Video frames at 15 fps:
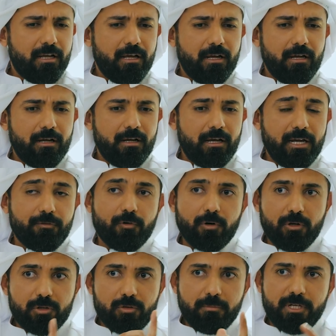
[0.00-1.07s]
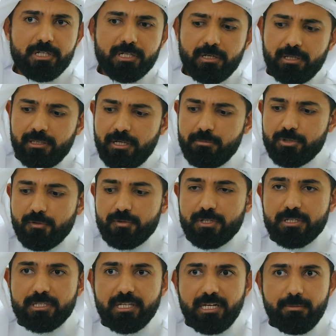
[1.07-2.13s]
I forgot to mention, in terms of
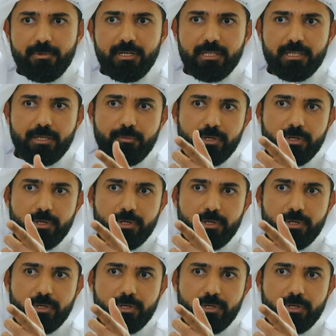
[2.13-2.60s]
sustainability,